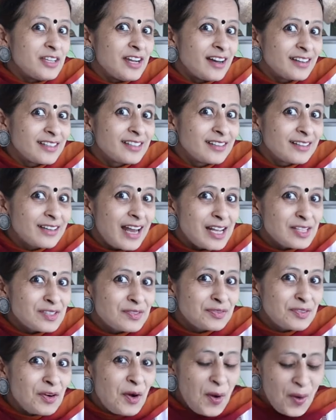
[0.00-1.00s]
are in class
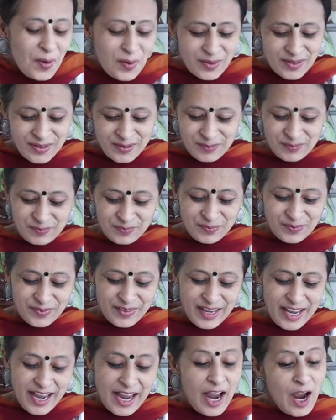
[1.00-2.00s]
4.
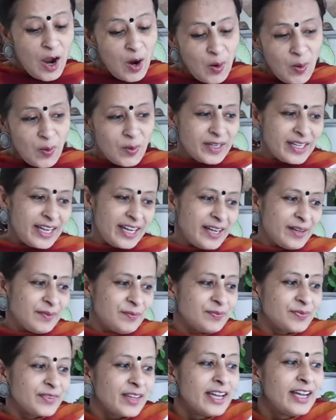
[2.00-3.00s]
Okay,
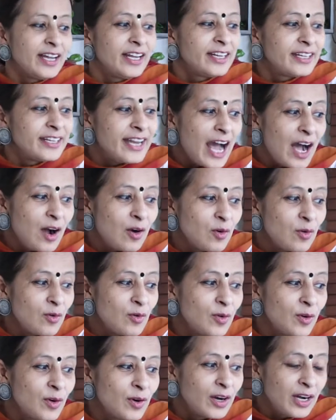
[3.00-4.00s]
now
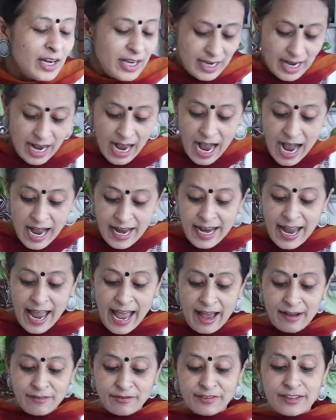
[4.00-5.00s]
I
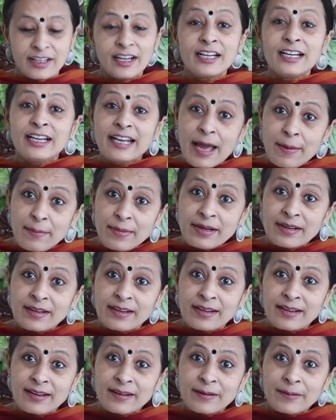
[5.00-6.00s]
have a
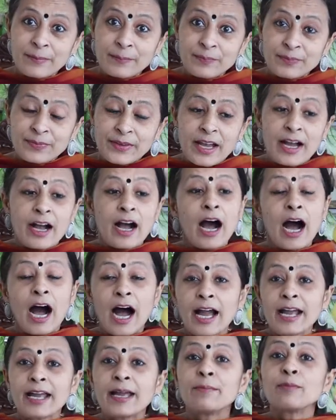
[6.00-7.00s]
lemon.
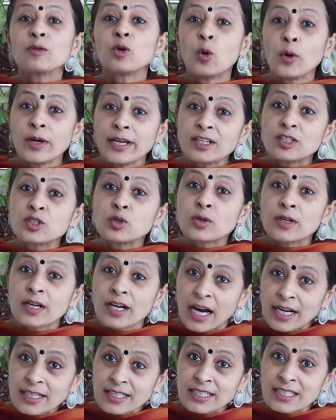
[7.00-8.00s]
I am going to
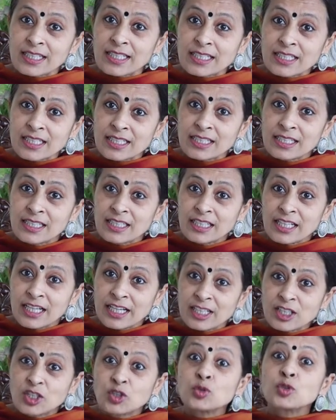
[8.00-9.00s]
cut it
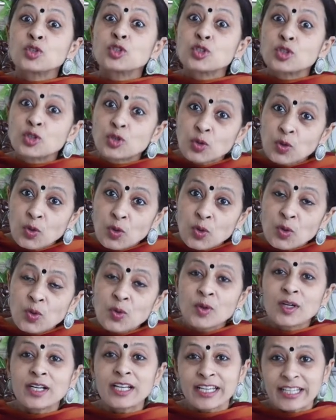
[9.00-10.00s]
into
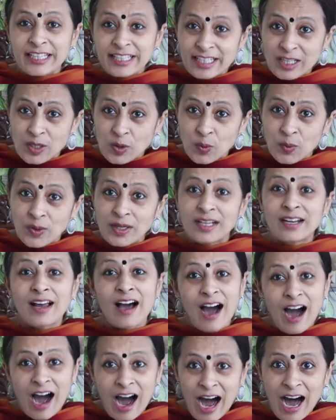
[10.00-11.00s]
two equal
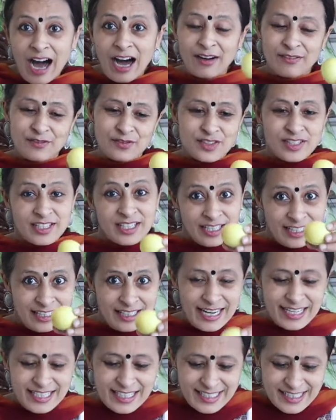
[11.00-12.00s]
halves.
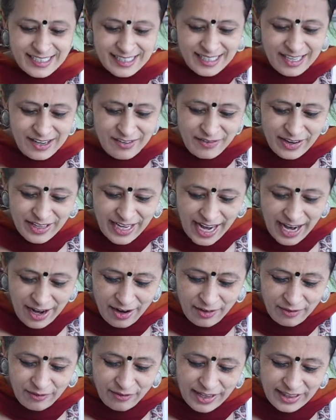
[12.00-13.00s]
Let us see
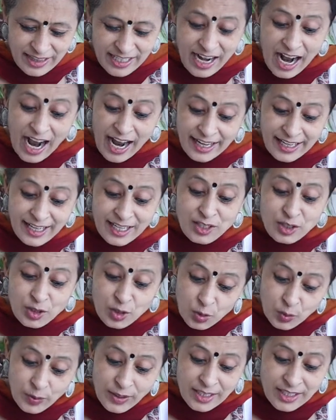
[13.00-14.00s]
whether I can
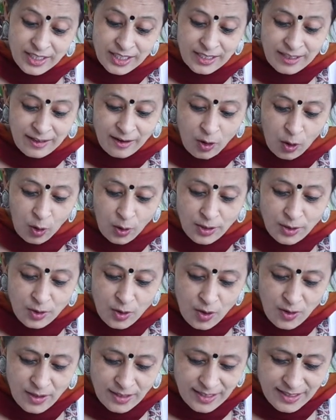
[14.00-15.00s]
do it or
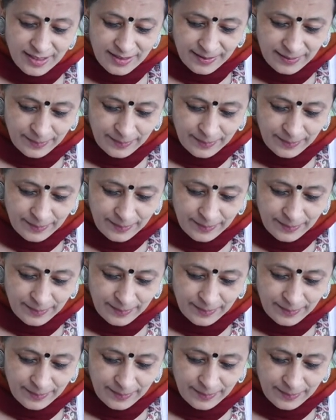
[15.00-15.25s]
not.